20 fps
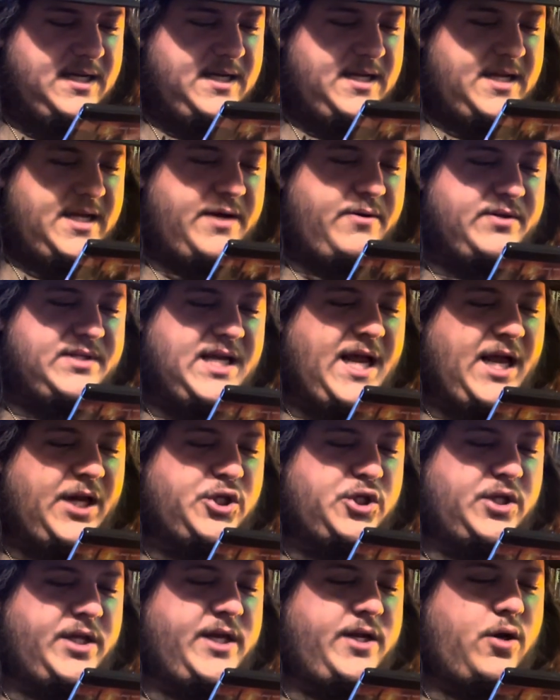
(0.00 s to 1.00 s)
It was
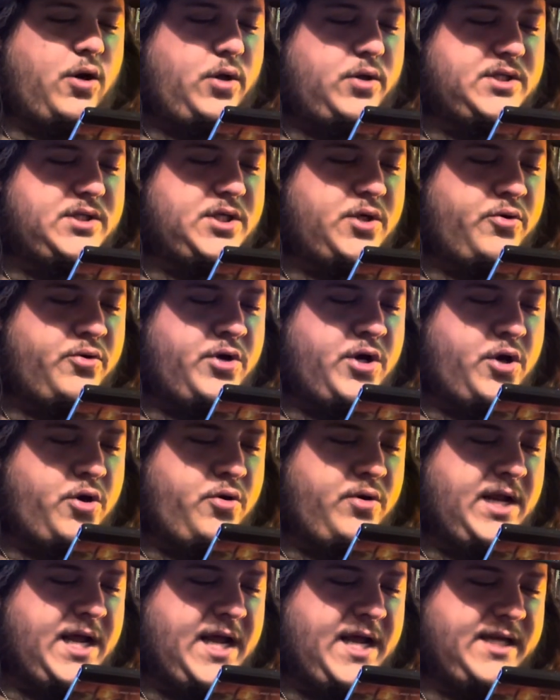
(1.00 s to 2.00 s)
actually also
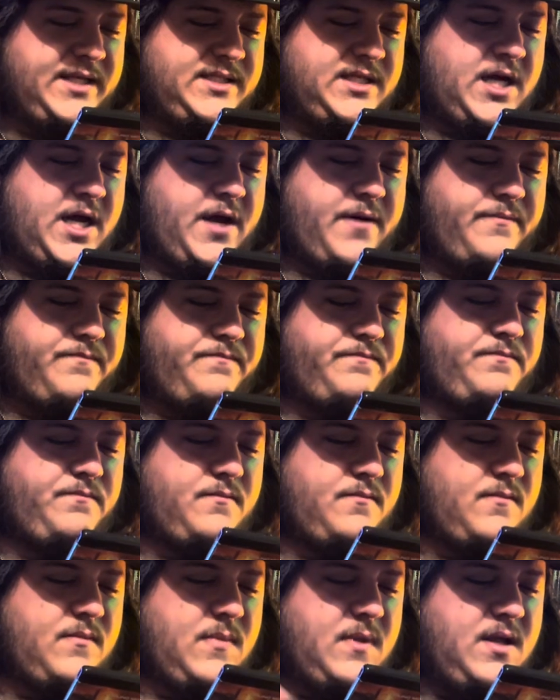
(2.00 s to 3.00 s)
known as
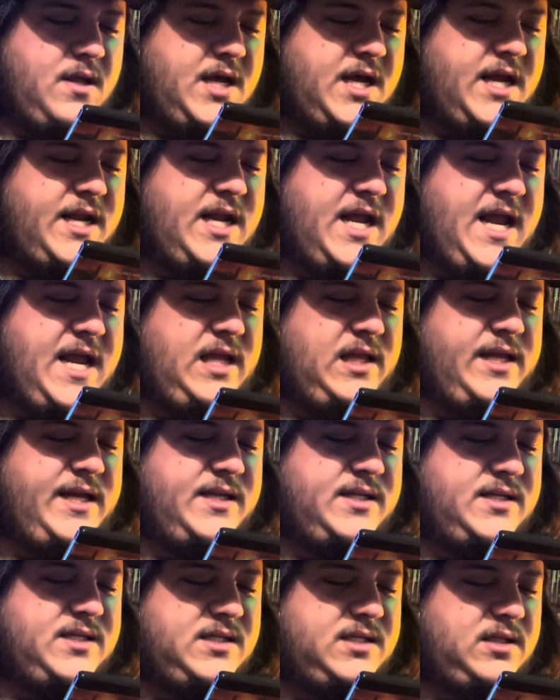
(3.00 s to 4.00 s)
an
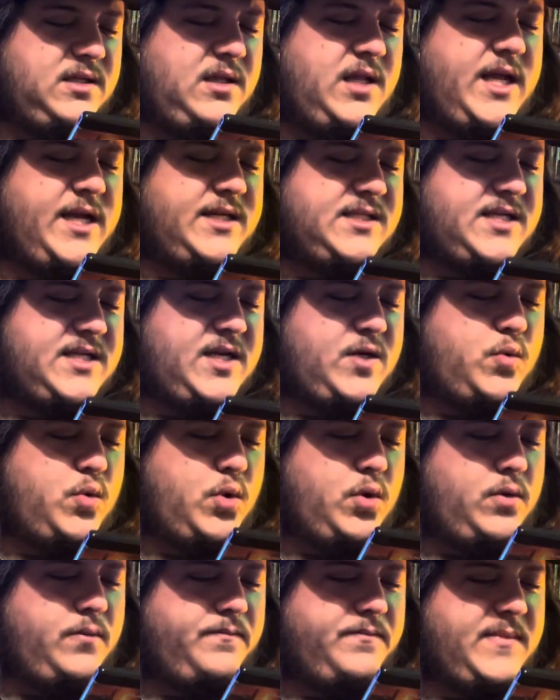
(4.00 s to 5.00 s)
Aliens-like
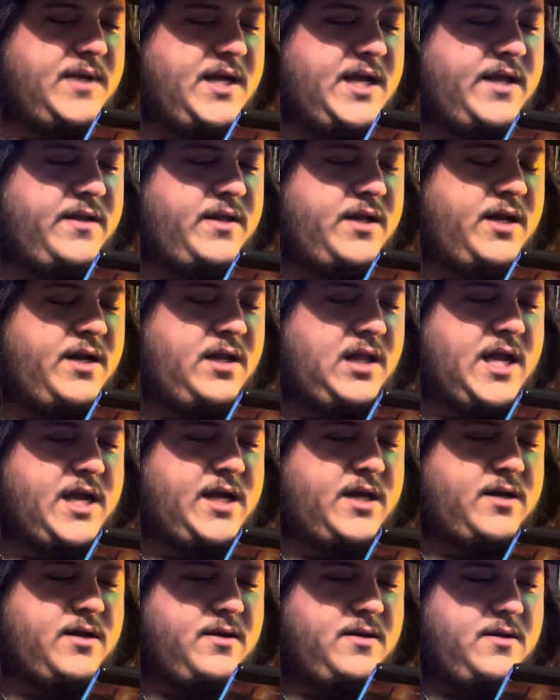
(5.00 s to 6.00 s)
sequel. And then,
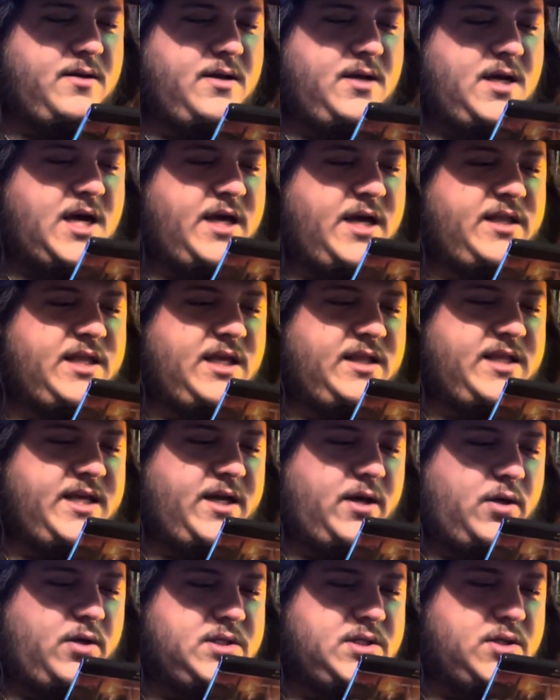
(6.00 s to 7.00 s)
like, I think they
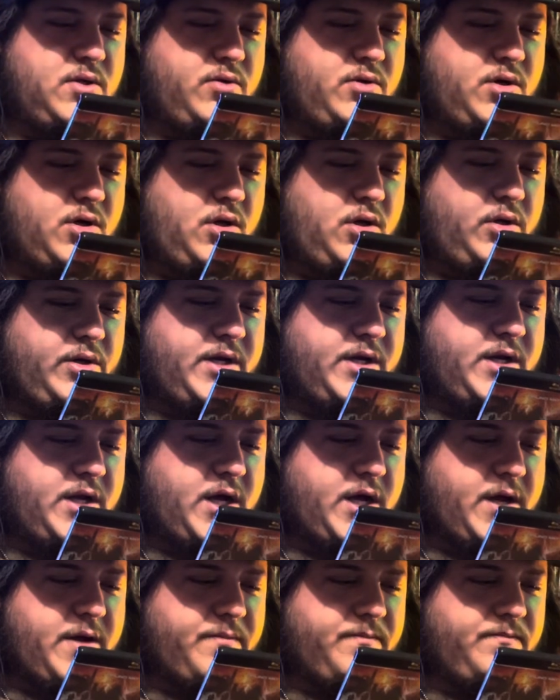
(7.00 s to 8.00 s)
also called it,
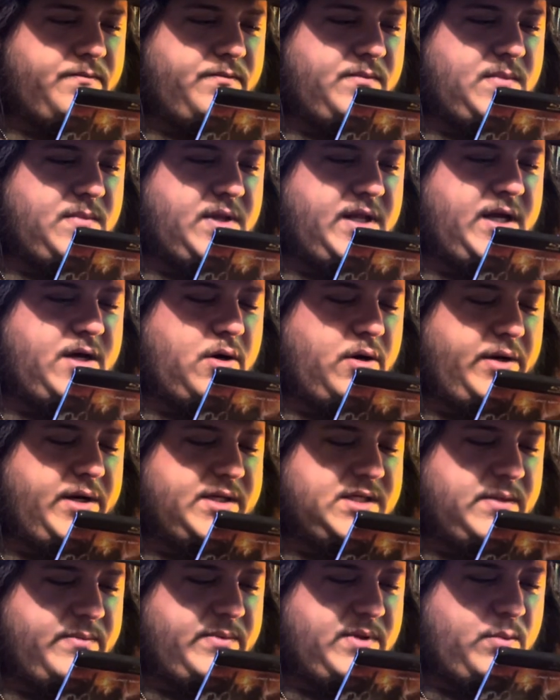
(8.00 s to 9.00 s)
they called it
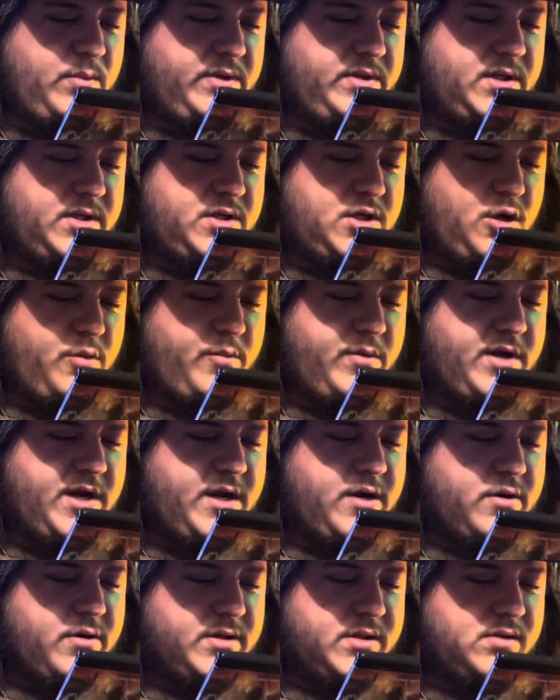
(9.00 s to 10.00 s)
something with the
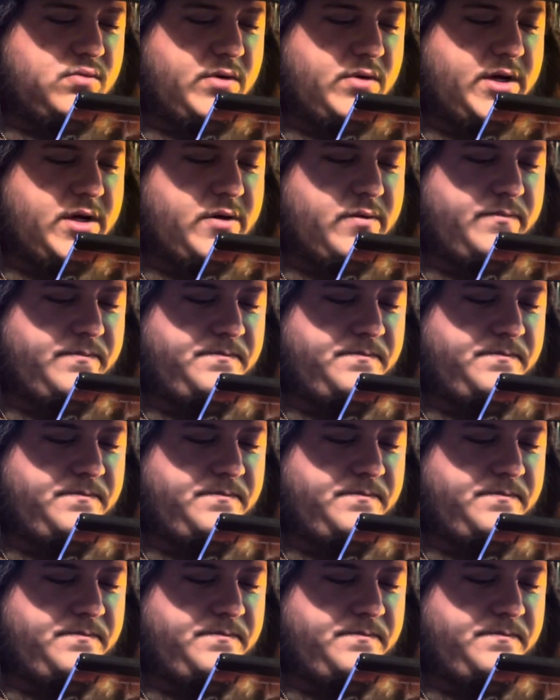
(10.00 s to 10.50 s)
Terminator as well.